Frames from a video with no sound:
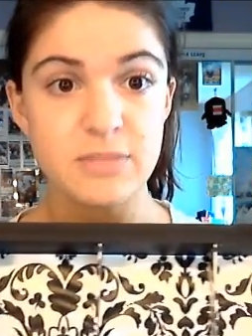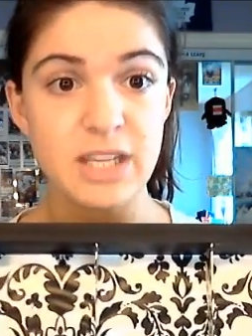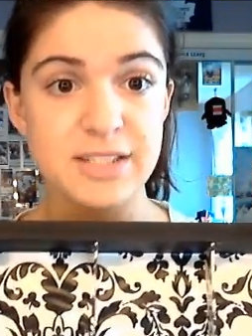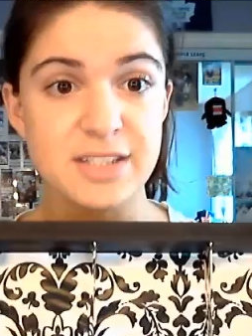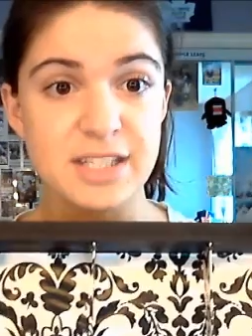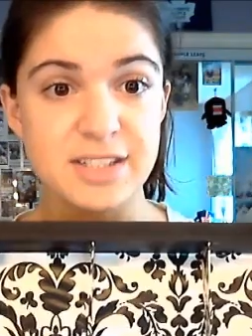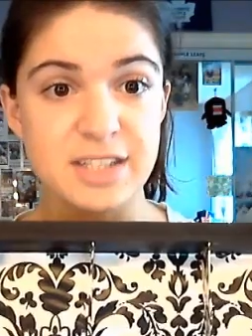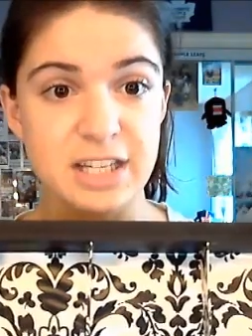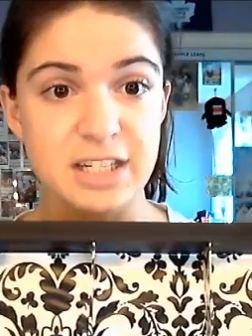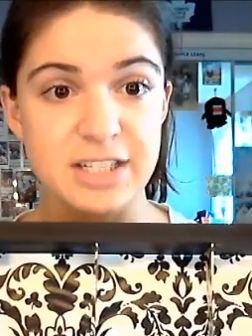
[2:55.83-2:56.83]
It's this
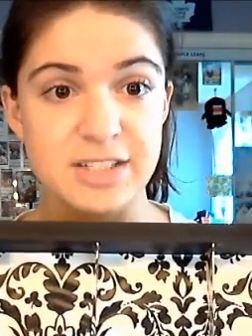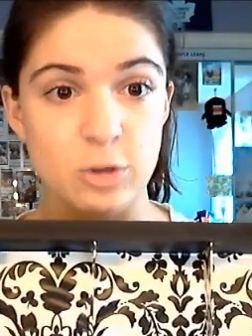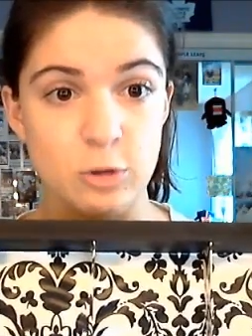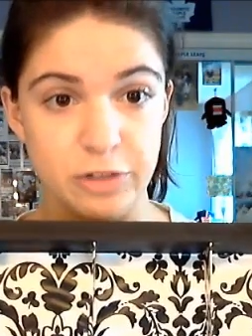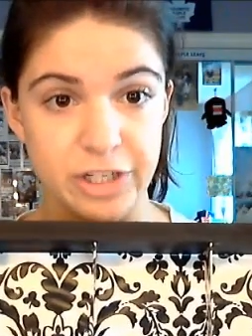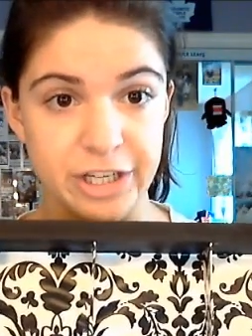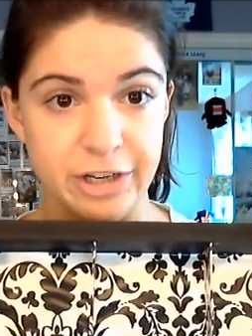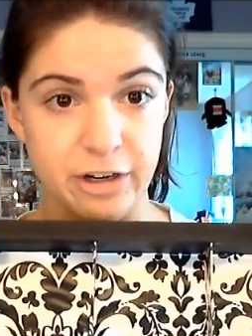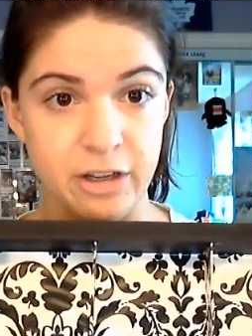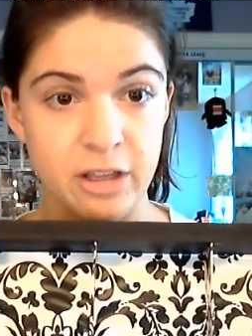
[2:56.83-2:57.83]
thickness over
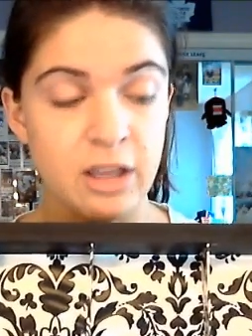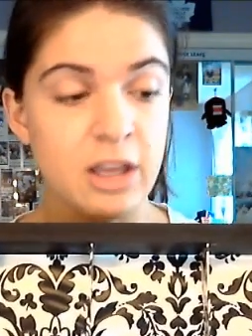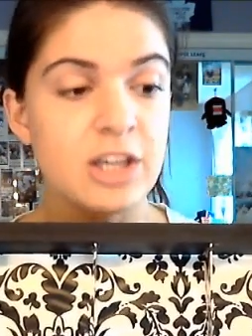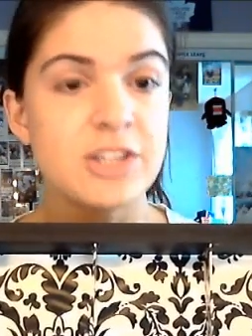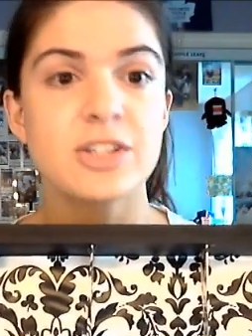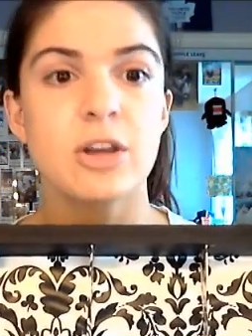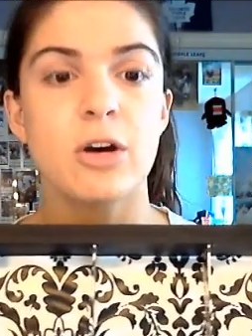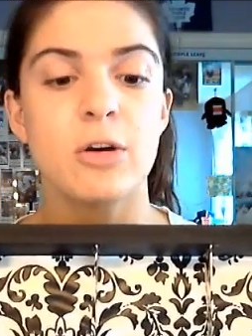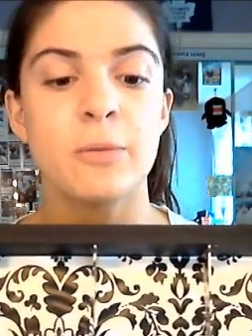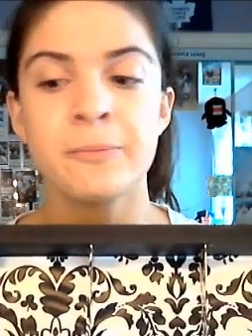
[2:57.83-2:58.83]
here.
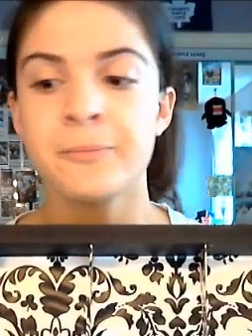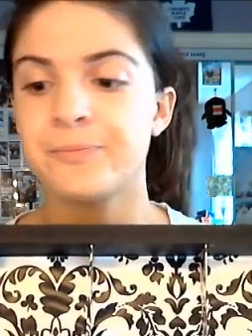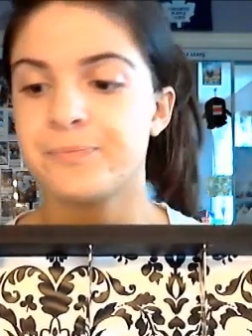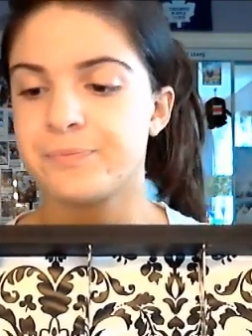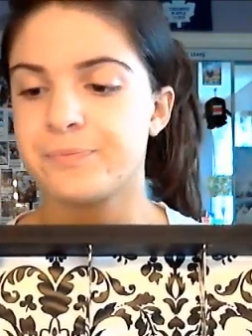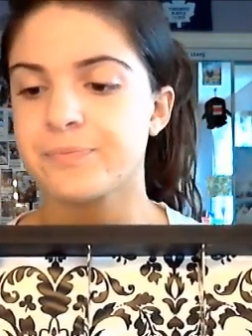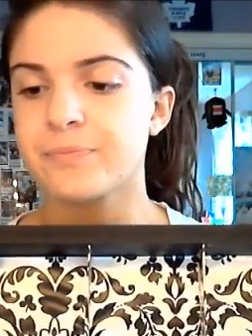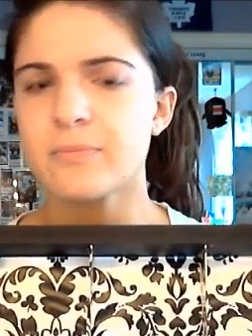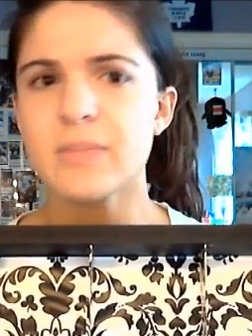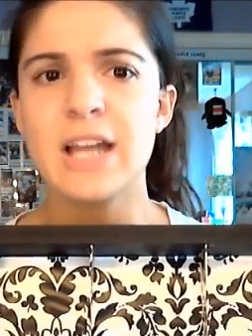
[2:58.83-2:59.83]
So
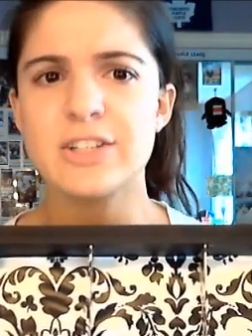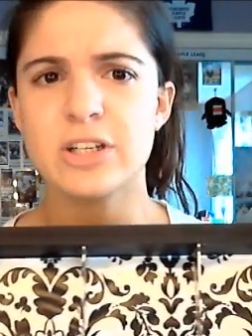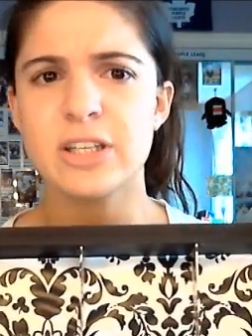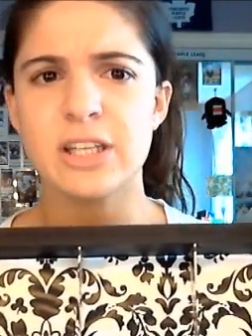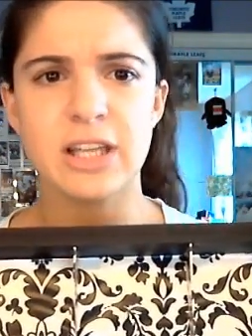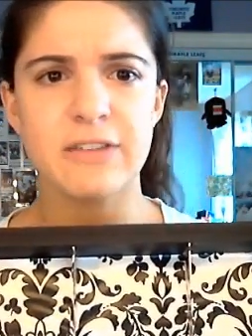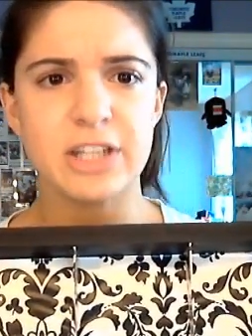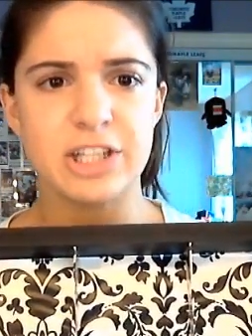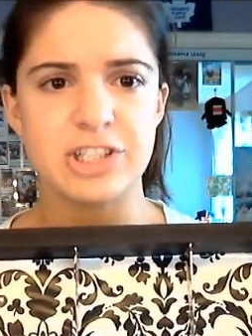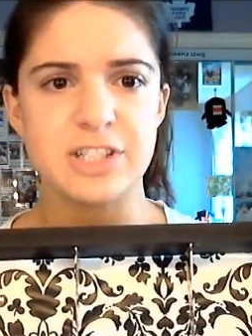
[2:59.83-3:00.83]
I took the 11
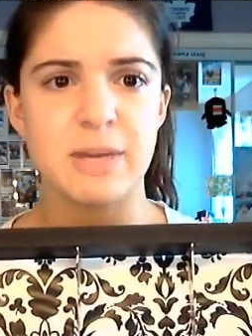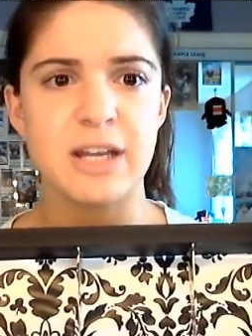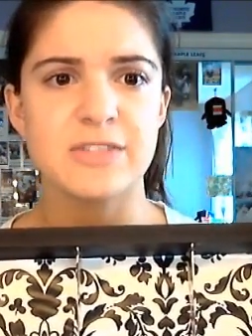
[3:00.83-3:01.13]
inches minus